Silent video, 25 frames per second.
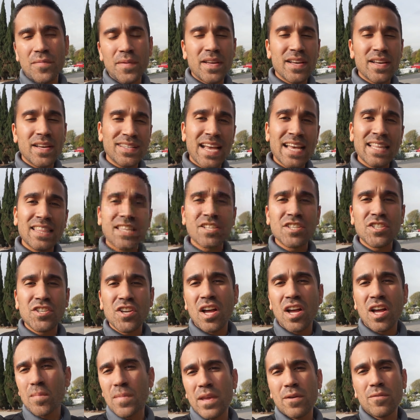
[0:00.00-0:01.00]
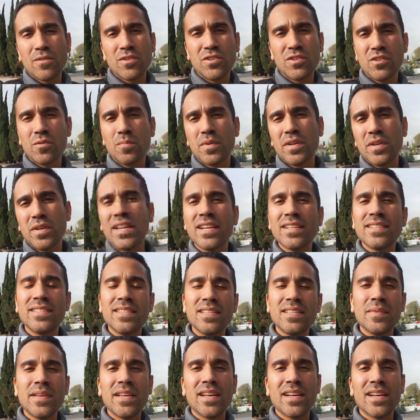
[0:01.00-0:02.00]
because at the shop they were super
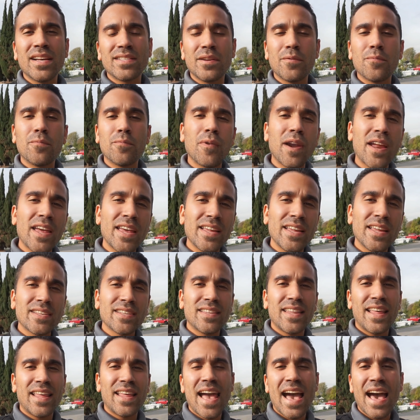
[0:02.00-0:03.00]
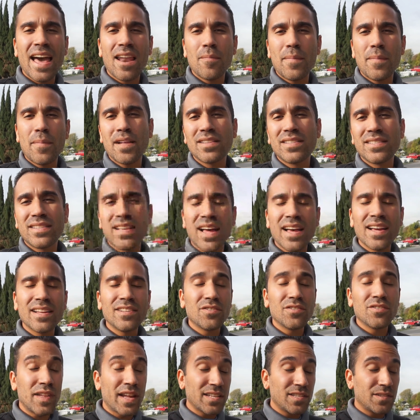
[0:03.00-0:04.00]
dusty because it rained and they had them outside,
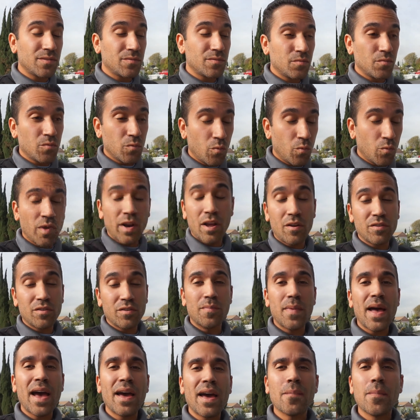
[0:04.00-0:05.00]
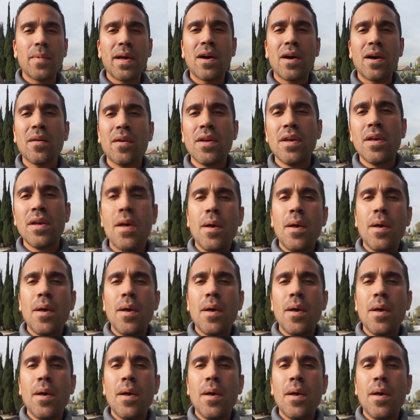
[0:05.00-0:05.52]
so that's what I was mad about.